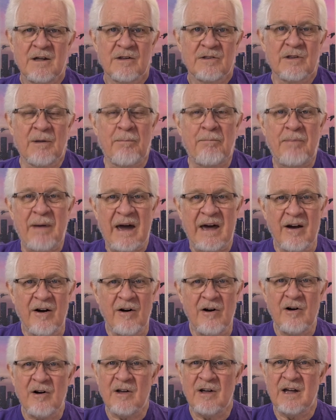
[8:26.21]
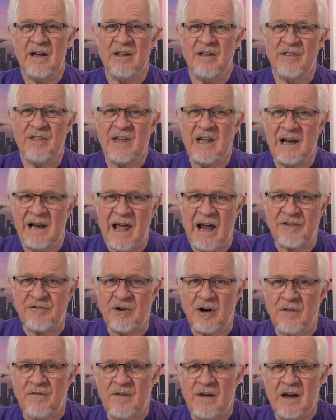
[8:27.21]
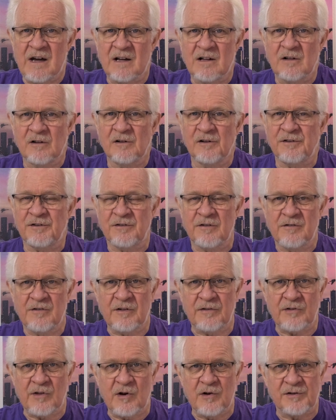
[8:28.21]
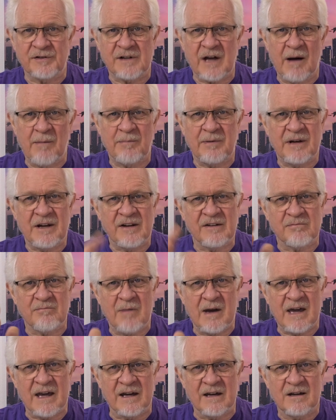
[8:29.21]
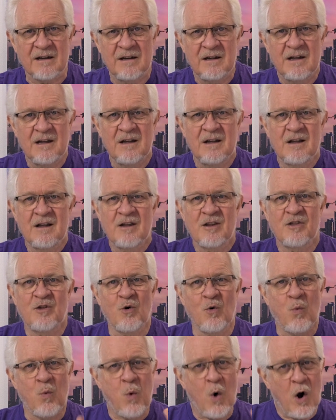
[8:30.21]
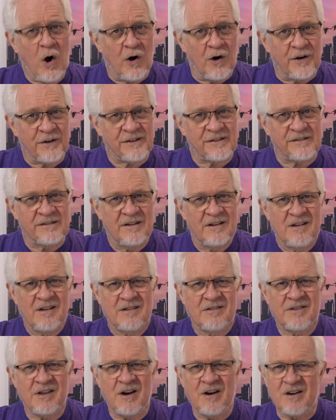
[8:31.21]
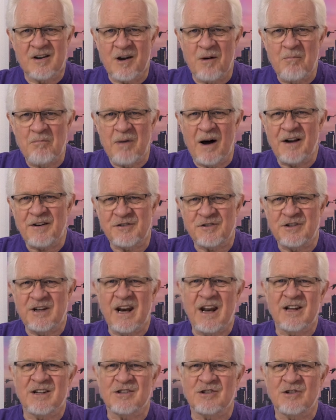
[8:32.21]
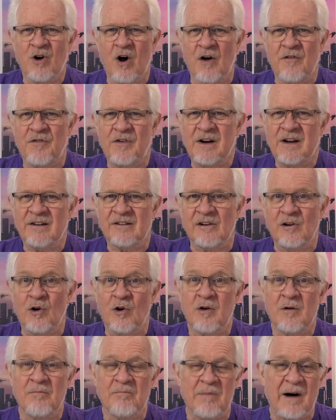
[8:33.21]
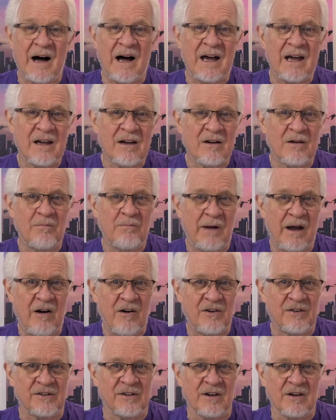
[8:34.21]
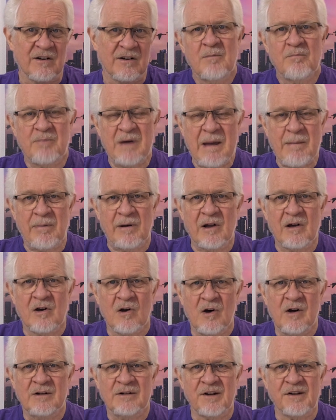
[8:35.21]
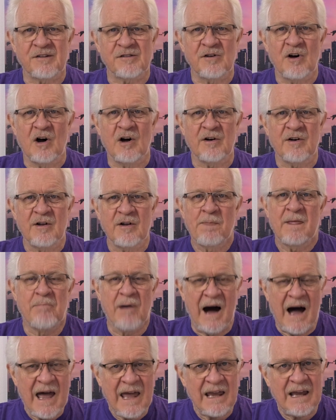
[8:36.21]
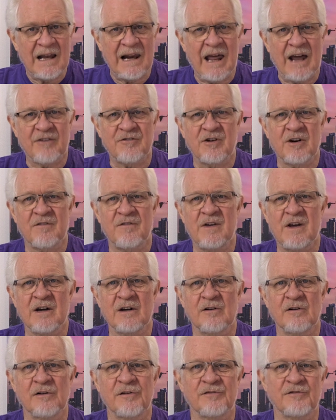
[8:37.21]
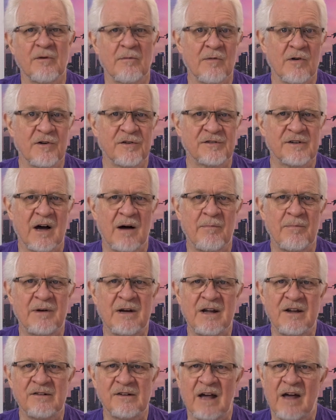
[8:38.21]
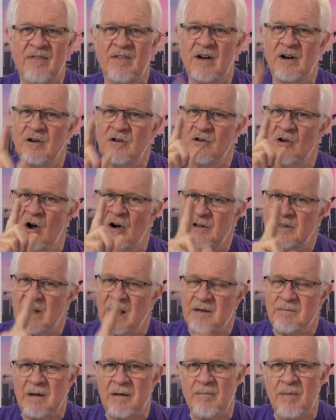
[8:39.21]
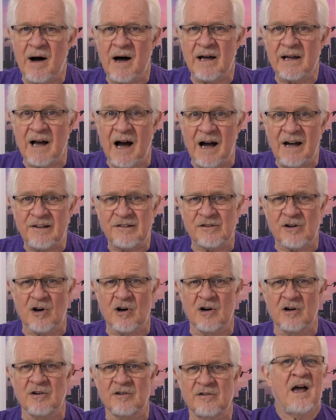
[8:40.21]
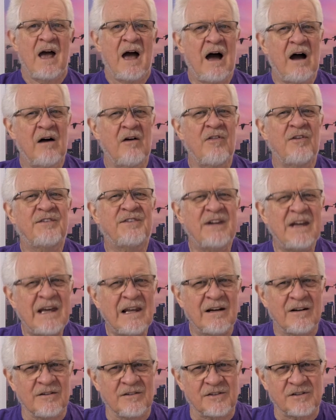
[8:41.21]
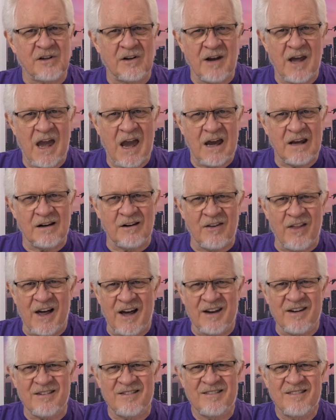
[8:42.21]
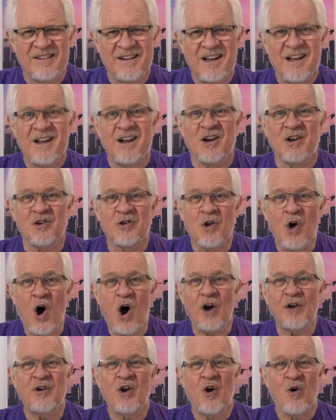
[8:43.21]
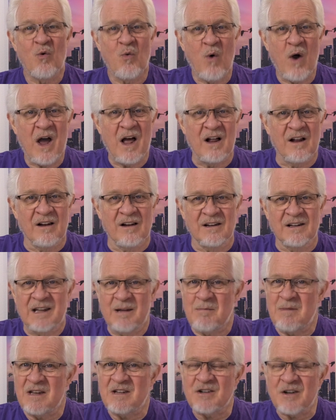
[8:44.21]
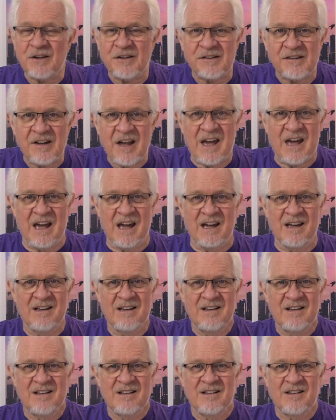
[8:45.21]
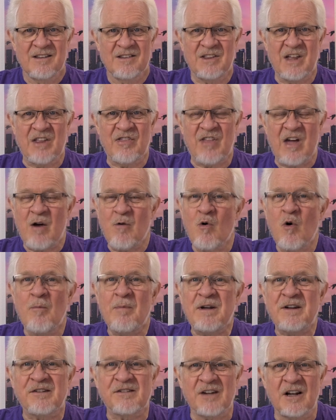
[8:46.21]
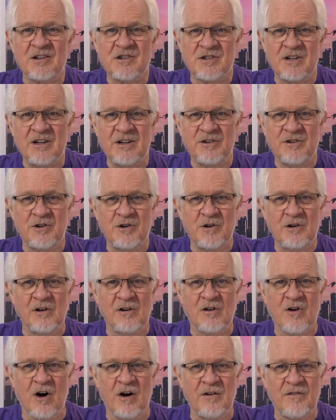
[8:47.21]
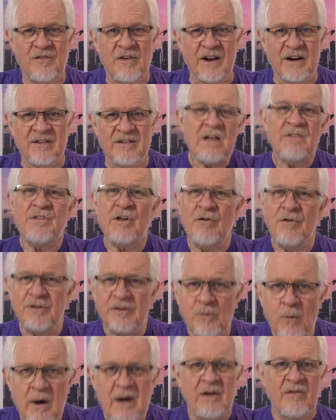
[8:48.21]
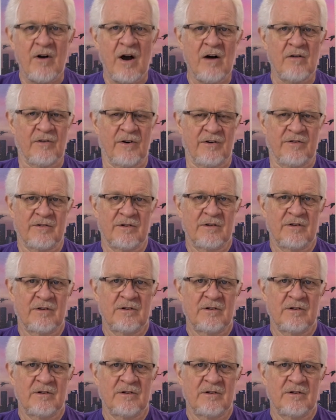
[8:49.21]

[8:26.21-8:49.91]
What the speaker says: The better the electric vehicles that those companies make, the worse their combustion engine offerings look by comparison. People are going to start buying electric vehicles from those companies and they're not going to be buying ICE cars. How are the dealers going to handle that? Not well. Let me just say that there will be such internal conflict. There is a way around it.